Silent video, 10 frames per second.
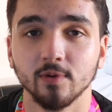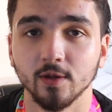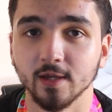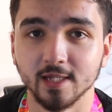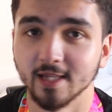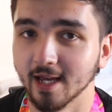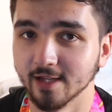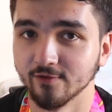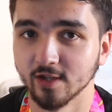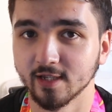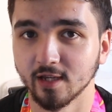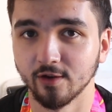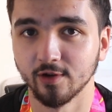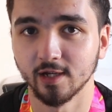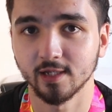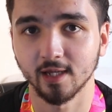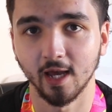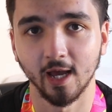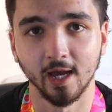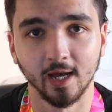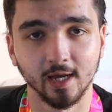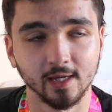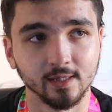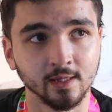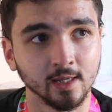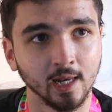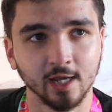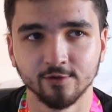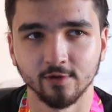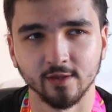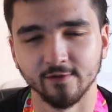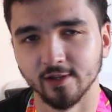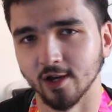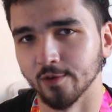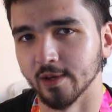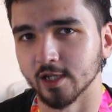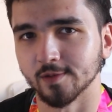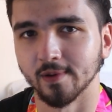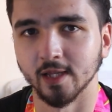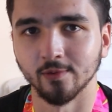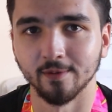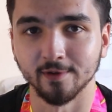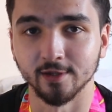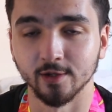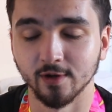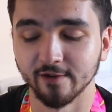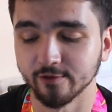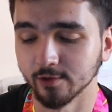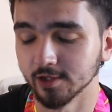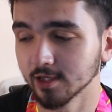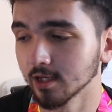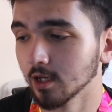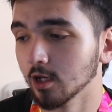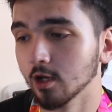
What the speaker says: But this is the end of this series, and later on in the video I'll be explaining what I'm going to do afterwards.